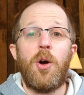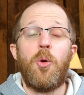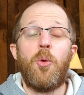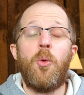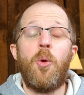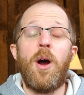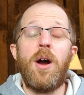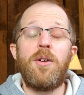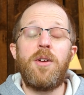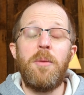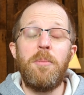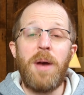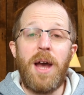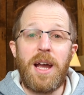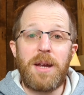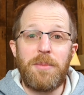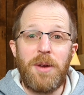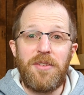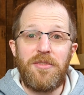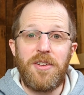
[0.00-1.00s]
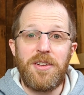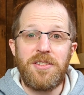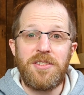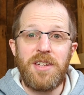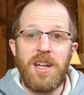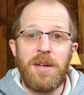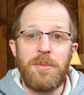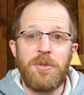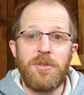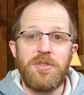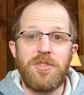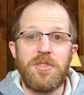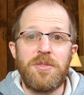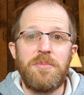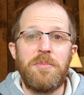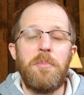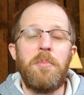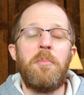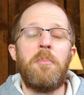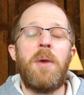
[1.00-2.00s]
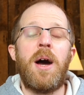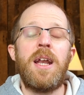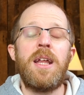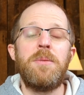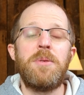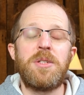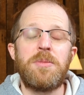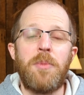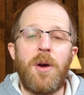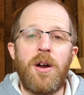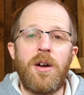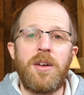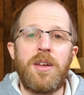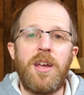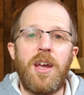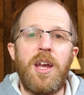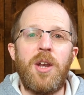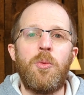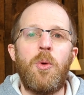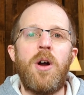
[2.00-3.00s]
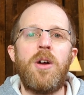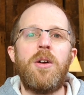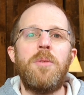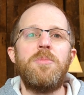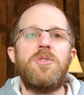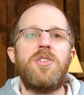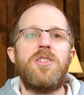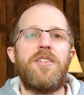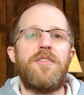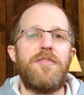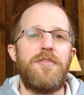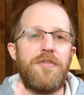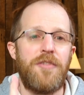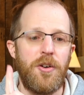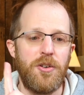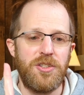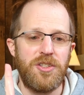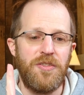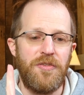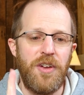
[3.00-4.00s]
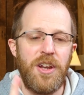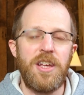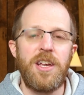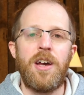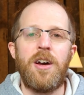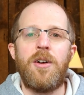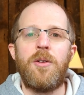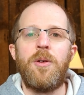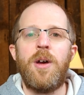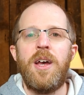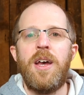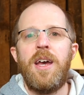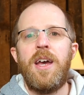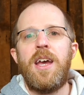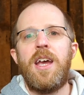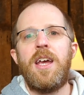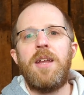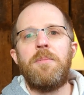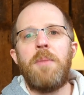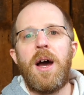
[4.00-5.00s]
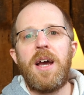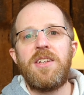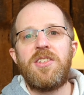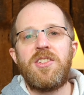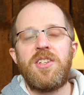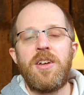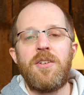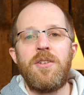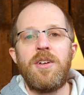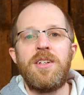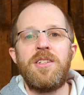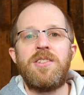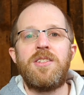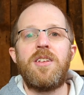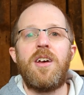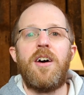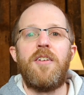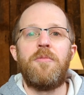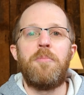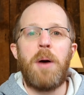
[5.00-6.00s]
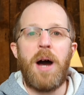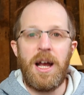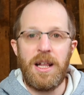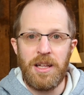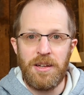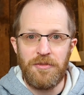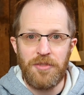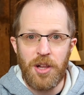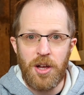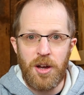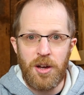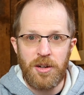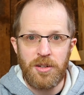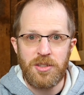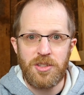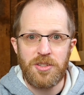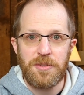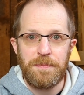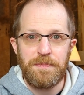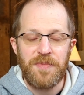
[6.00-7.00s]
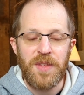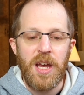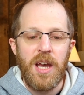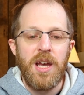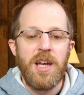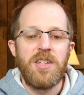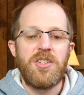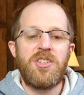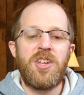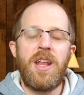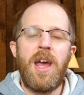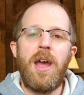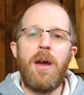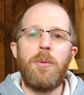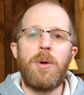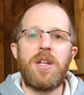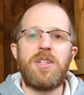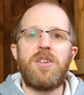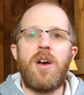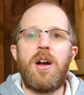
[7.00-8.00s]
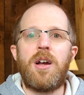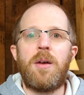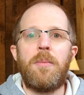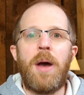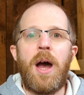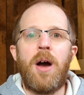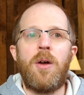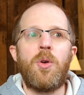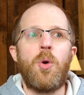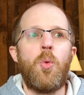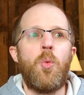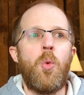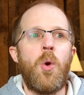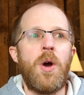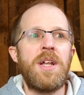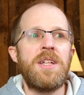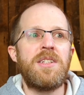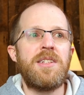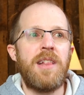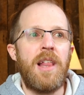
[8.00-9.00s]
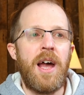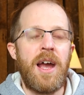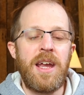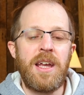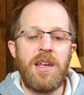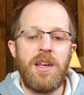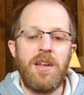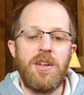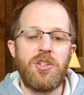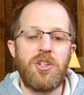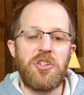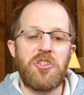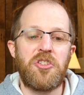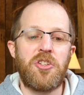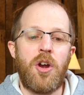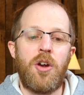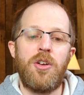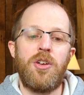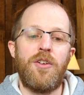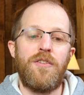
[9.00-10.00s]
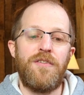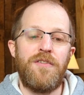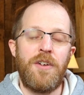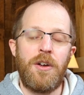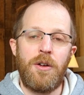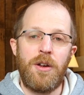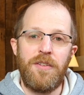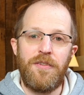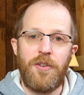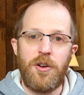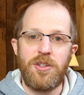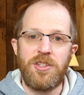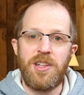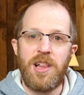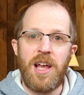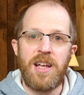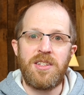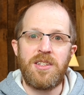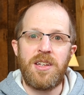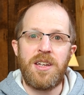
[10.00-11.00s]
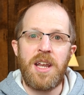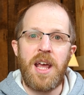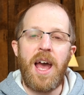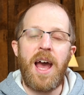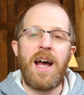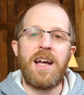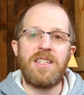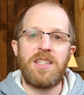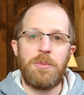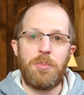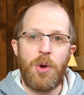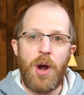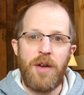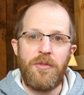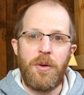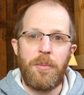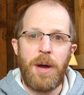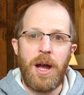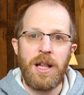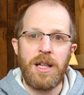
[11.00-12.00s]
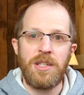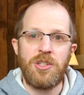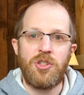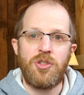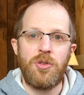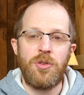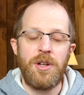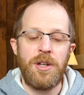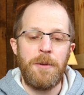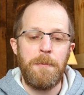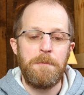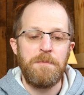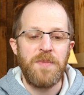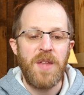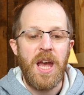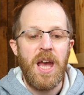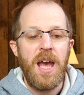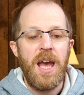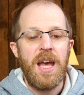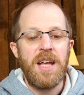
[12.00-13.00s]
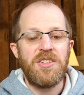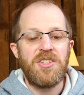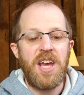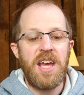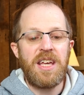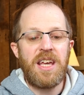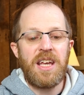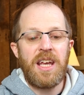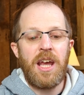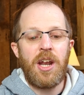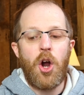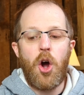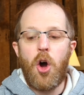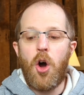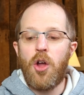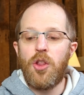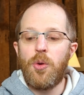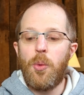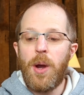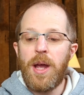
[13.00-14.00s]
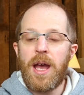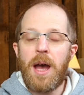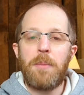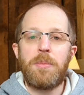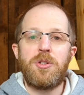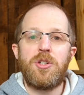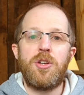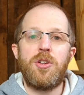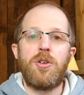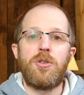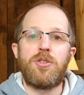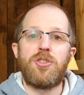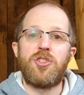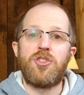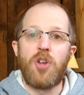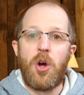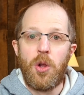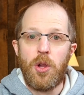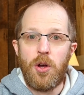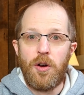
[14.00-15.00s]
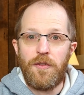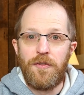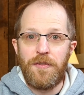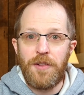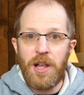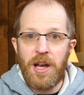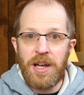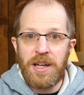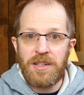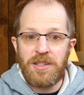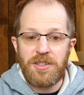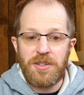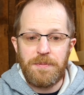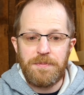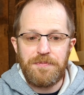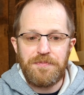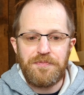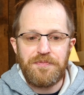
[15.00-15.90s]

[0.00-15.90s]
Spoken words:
Welcome back, my friends and neighbors. My name is Mark, and welcome to the first video in my series of pilot vlogs. Today I want to talk about what it's like to start your very first lesson as a private pilot student, taking it all the way up to your solo flight.